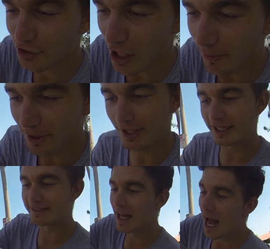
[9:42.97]

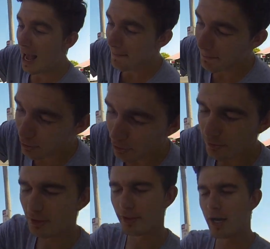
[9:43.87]
strawberries and
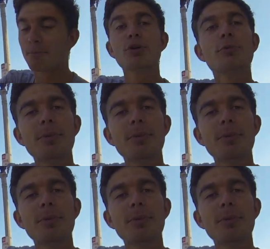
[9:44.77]
blue, blue,